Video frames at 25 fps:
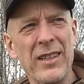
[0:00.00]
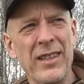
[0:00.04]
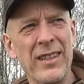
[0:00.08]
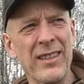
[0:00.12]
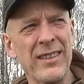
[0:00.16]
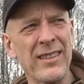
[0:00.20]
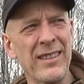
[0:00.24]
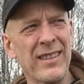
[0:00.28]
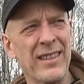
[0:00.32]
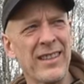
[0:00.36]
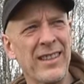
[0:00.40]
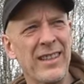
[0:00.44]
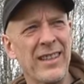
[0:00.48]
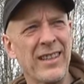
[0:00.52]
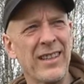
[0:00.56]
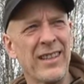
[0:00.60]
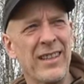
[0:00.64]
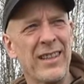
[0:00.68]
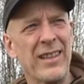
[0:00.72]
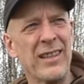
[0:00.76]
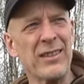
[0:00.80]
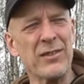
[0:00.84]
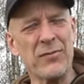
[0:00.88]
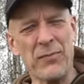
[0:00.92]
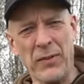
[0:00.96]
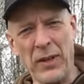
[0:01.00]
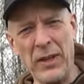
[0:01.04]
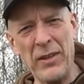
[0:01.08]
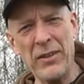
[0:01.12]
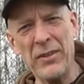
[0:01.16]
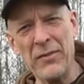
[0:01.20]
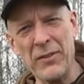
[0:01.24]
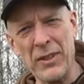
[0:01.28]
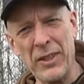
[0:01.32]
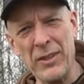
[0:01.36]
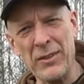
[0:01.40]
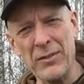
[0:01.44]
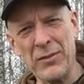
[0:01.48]
here is
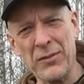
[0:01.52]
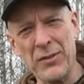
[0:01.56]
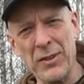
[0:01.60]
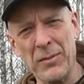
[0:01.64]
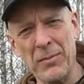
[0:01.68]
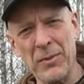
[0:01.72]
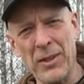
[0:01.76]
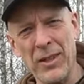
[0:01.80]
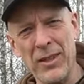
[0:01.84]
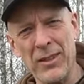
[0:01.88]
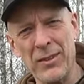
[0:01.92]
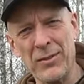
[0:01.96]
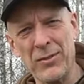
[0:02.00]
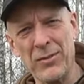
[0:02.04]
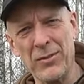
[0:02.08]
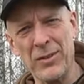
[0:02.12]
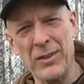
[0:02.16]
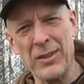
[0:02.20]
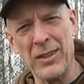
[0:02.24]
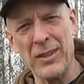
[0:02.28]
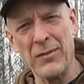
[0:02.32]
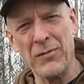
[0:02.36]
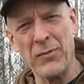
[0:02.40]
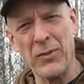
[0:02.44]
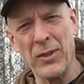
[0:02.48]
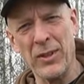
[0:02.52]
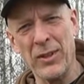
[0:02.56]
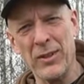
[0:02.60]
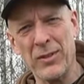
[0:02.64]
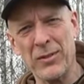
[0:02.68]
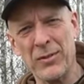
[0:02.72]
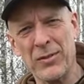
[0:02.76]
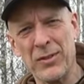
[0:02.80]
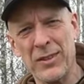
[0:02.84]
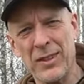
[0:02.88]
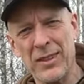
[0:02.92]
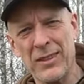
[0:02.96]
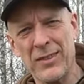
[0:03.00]
very very similar to the
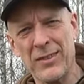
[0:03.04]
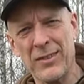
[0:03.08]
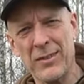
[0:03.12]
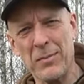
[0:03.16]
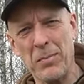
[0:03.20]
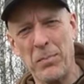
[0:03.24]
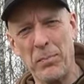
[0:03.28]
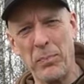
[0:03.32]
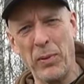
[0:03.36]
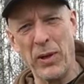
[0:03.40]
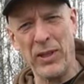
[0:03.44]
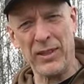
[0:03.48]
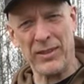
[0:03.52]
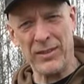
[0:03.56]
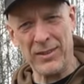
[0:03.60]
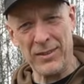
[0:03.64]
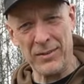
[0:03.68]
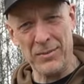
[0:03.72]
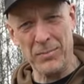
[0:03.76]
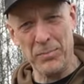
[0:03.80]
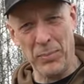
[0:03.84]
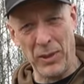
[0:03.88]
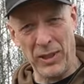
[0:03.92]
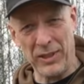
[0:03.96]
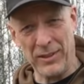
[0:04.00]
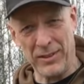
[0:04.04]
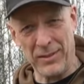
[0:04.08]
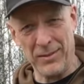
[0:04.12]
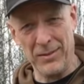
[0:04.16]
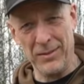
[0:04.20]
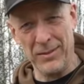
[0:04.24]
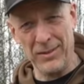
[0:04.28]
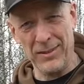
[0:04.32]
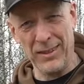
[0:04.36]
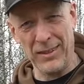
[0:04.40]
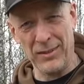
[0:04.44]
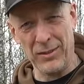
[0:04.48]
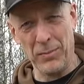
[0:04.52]
F106 but but
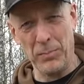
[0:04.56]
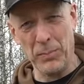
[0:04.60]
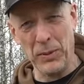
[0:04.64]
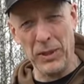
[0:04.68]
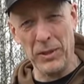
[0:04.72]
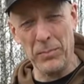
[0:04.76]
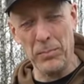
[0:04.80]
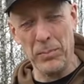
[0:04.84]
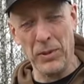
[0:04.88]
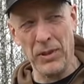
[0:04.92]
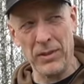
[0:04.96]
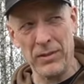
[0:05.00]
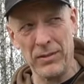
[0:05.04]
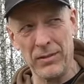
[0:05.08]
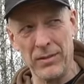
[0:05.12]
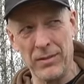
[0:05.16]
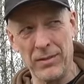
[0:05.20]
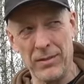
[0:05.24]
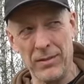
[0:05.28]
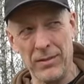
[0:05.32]
there's a big but